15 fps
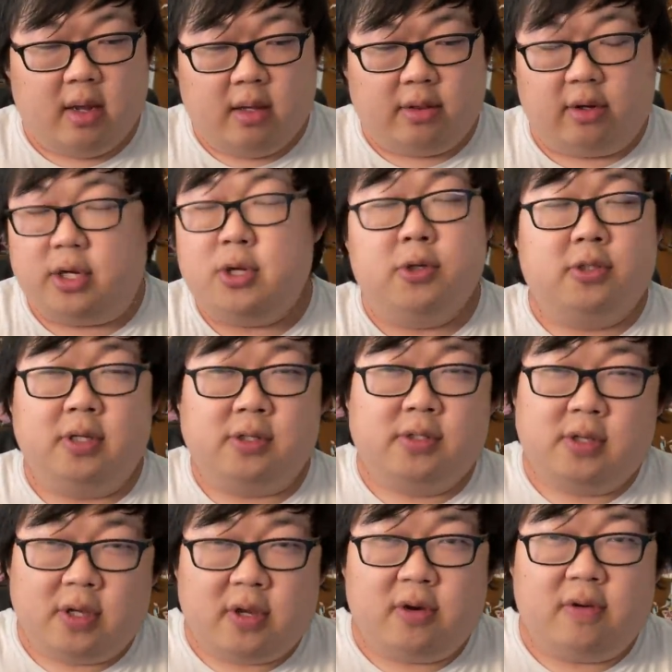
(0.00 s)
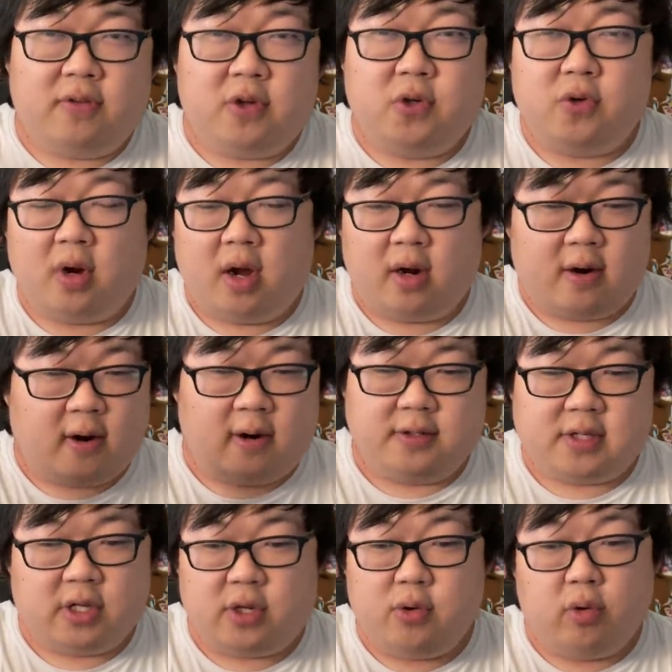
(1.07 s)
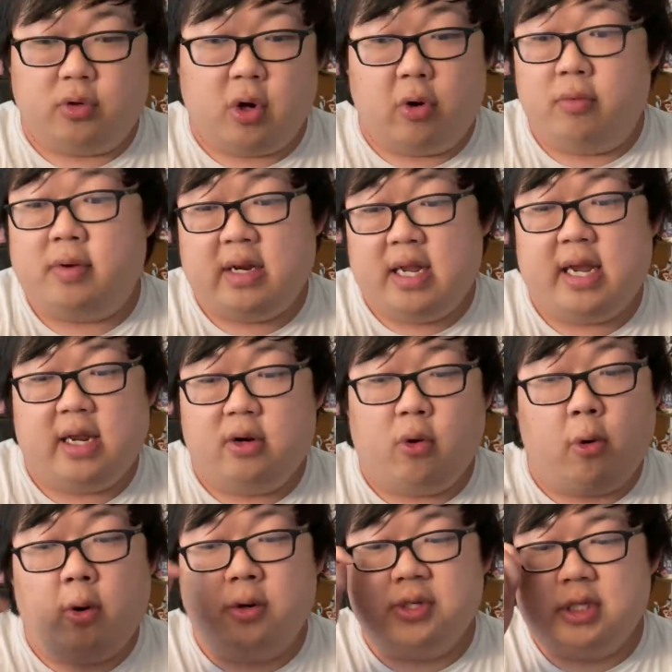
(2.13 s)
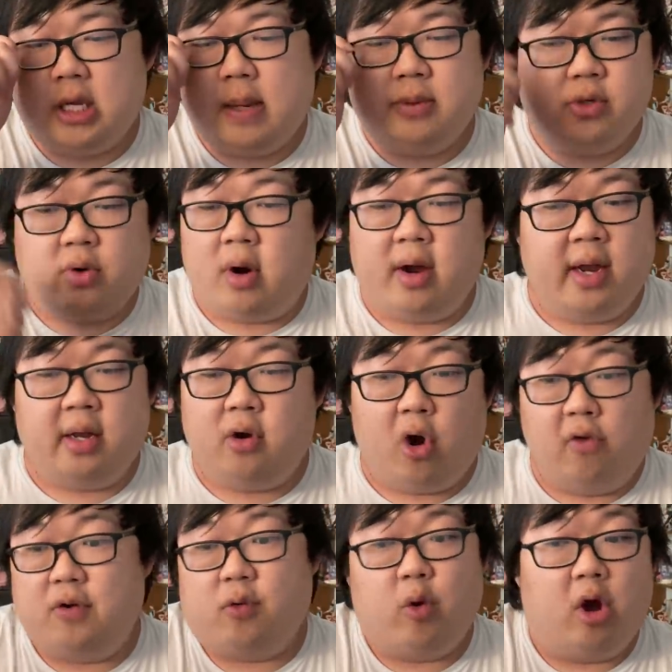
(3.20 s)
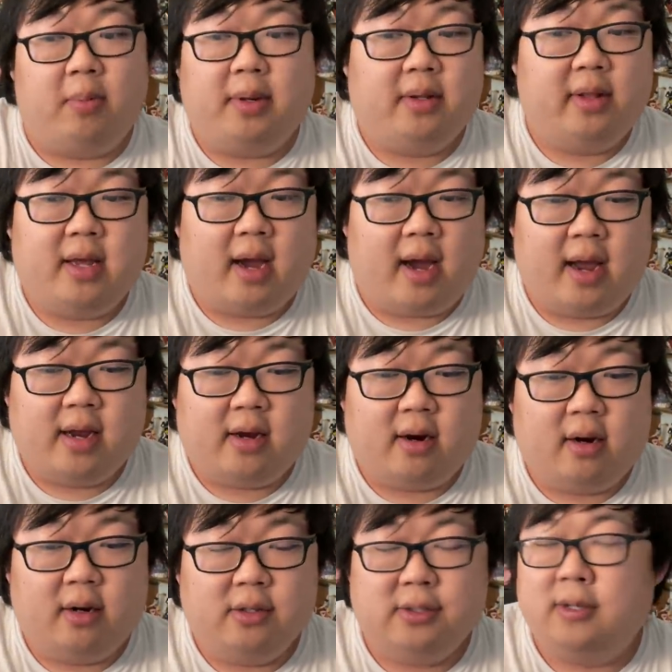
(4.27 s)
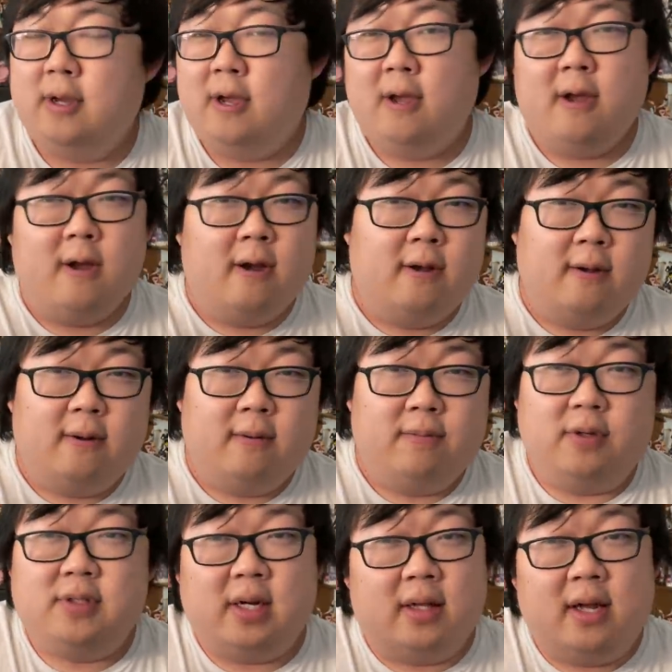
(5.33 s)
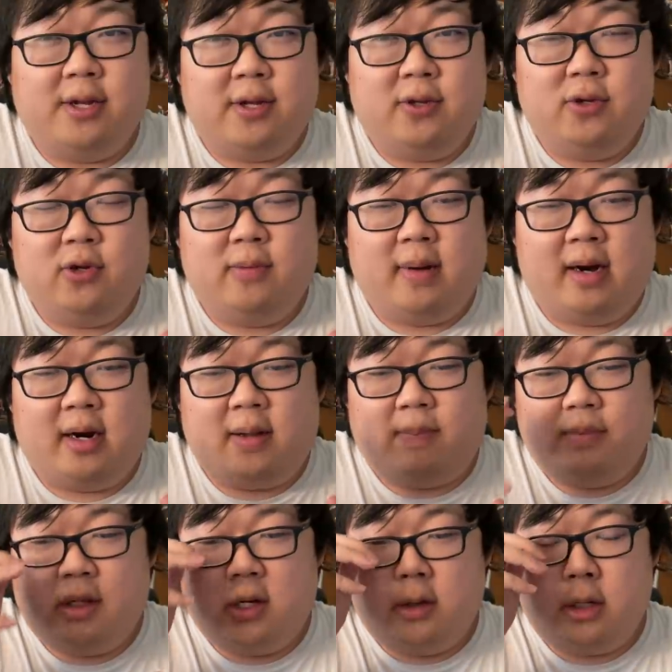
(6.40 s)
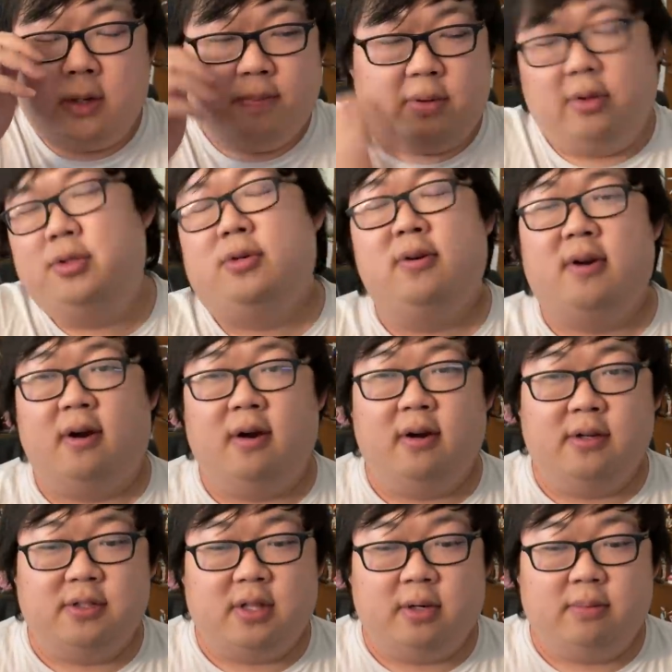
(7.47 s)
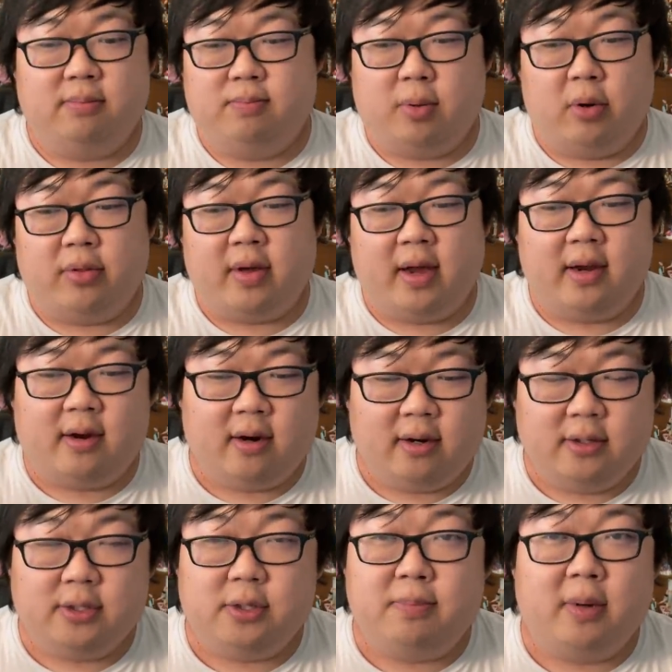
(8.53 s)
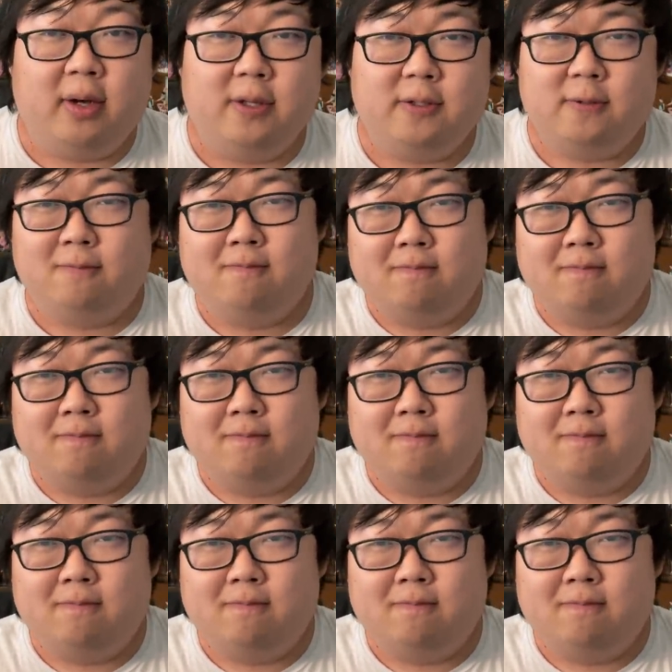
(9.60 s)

they're useless to you if you draw cards that you don't need, or just keep drawing overwhelmingly high cards. There's not a lot you can do about it. You know, you pull 2 cards, they're both high cards, you bust,